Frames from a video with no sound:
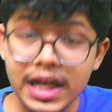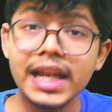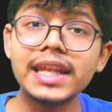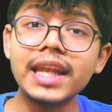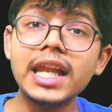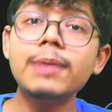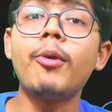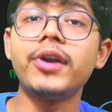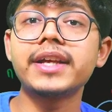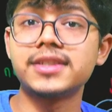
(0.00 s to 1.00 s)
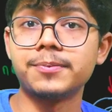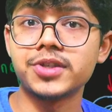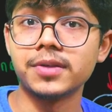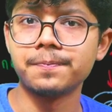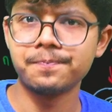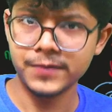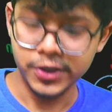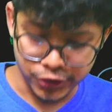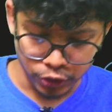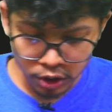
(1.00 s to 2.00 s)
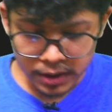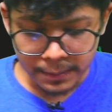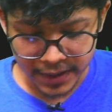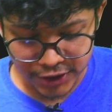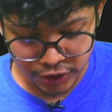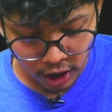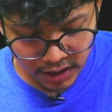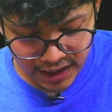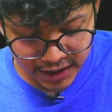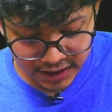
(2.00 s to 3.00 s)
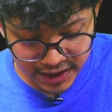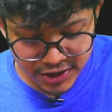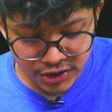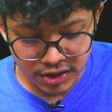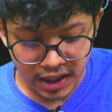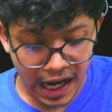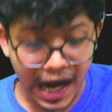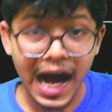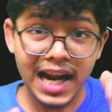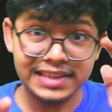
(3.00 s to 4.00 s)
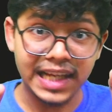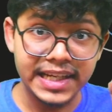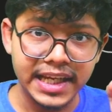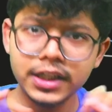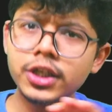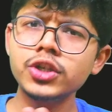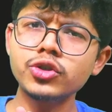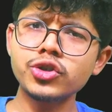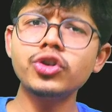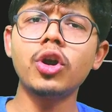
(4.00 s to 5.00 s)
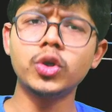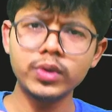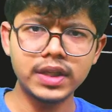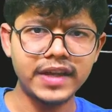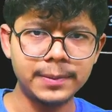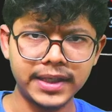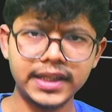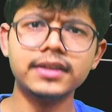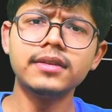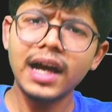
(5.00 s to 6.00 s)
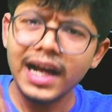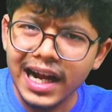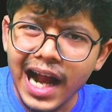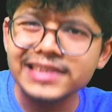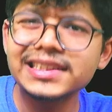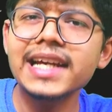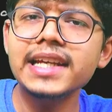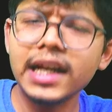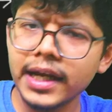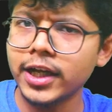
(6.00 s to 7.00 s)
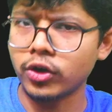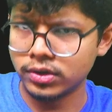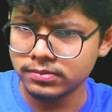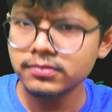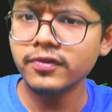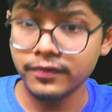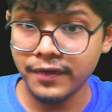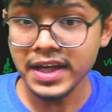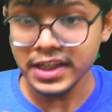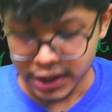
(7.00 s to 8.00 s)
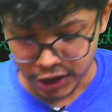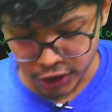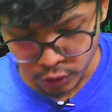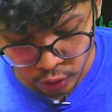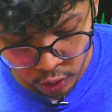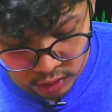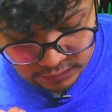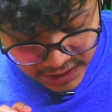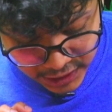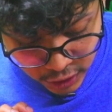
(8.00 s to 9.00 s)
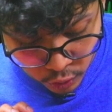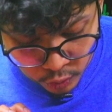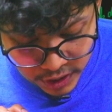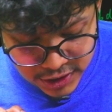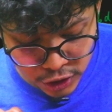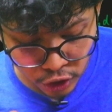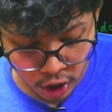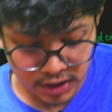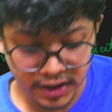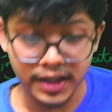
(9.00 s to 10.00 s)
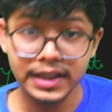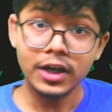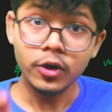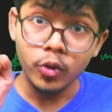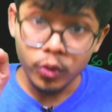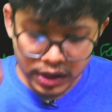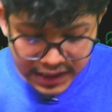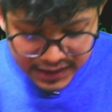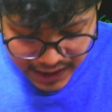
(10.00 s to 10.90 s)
null pointer exception. So make sure that this R assigning, you should not do in the very beginning. Assign it later on, when you know, when Q is not null, only then